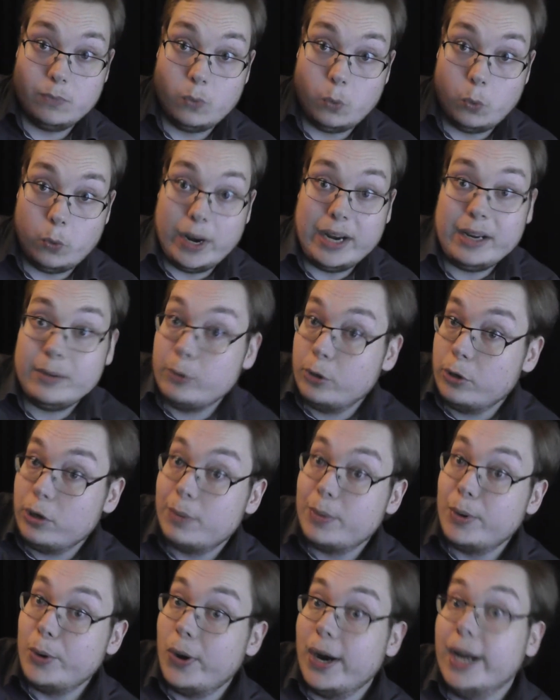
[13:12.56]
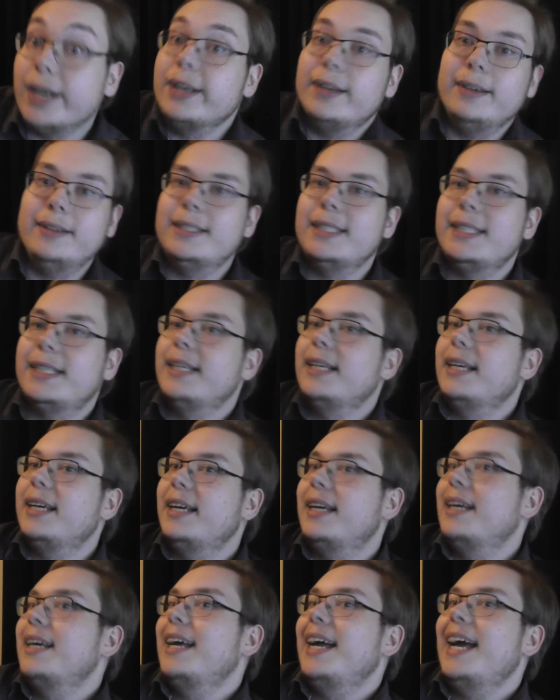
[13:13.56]
Random dude number one.
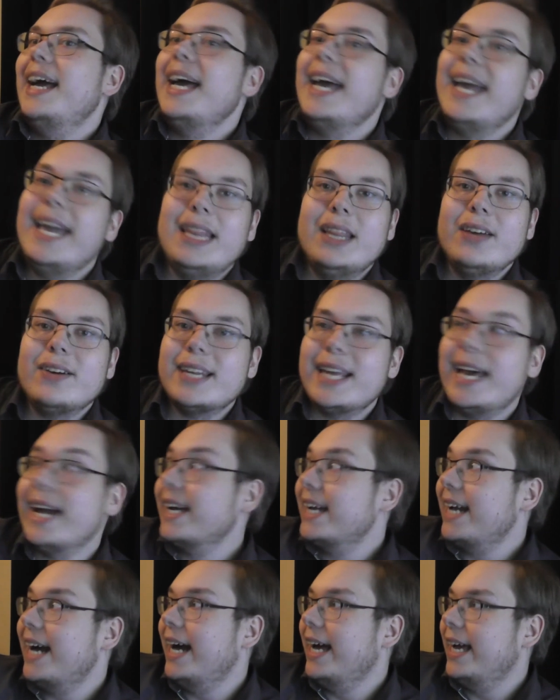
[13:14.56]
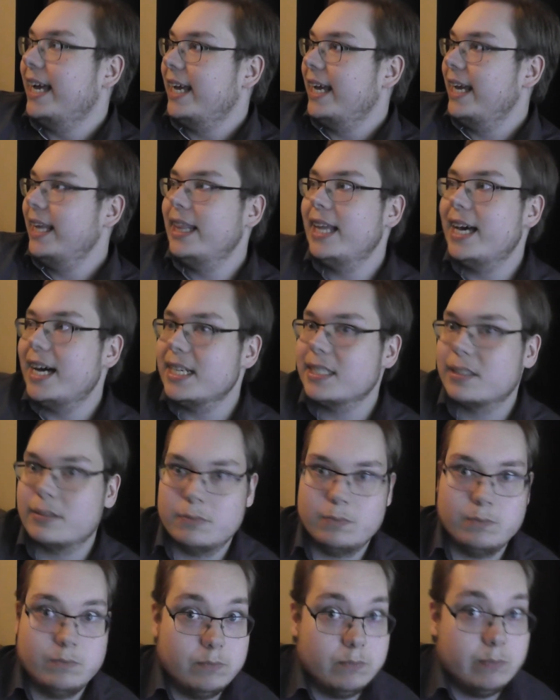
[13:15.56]
Hey, look at that guy. He lost.
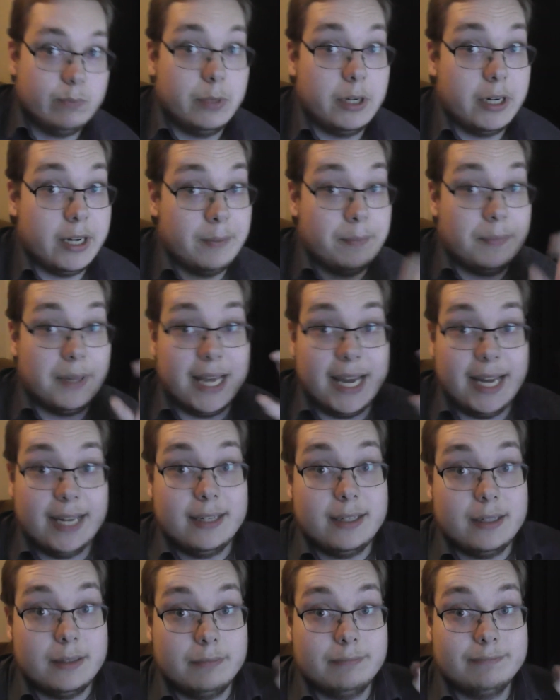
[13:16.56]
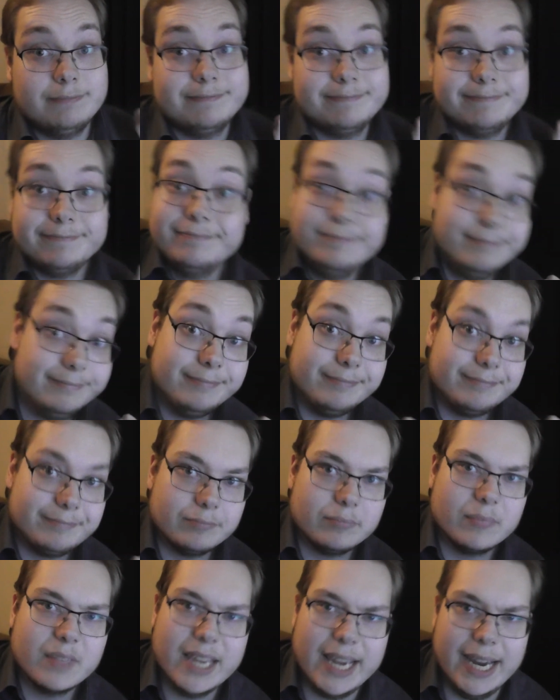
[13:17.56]
Put it in blank.
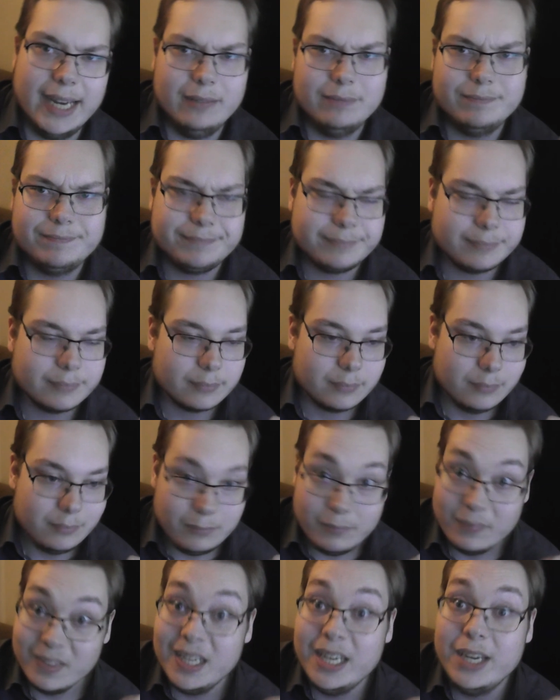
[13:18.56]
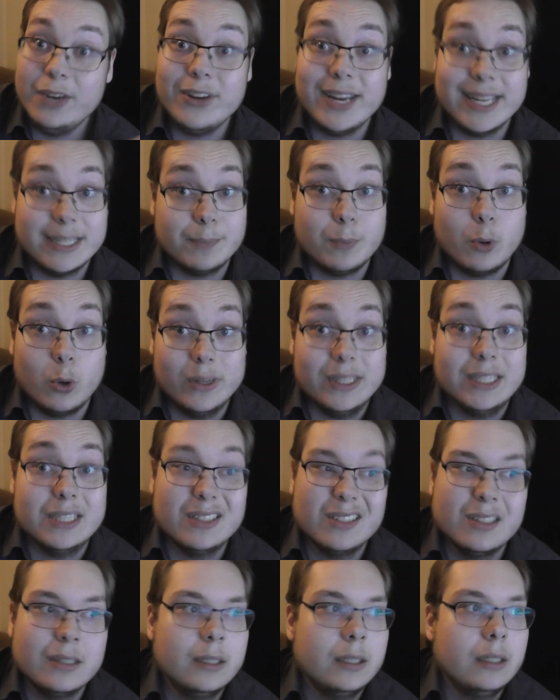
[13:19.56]
Yeah. You get the point.
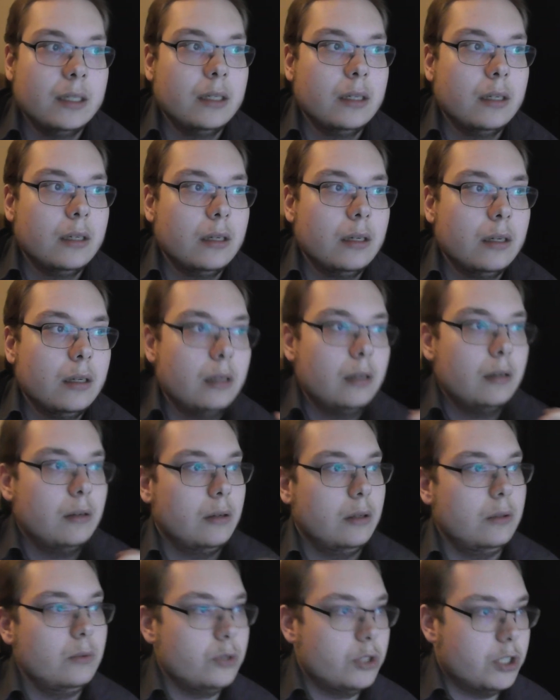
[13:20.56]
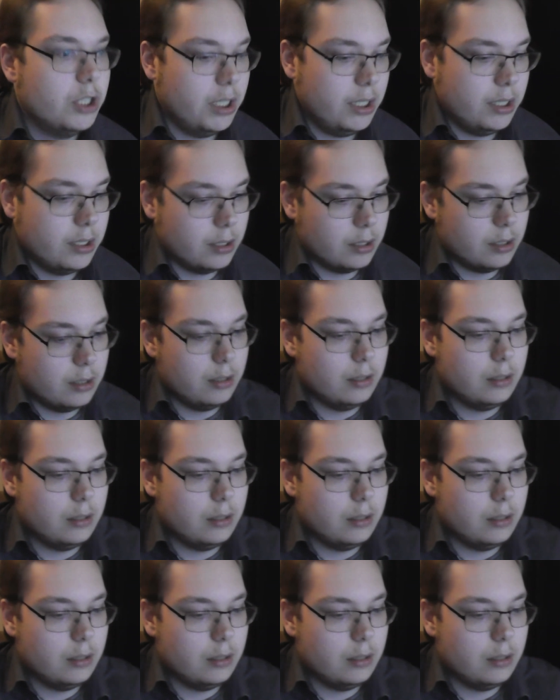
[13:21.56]
Oh, Jesus.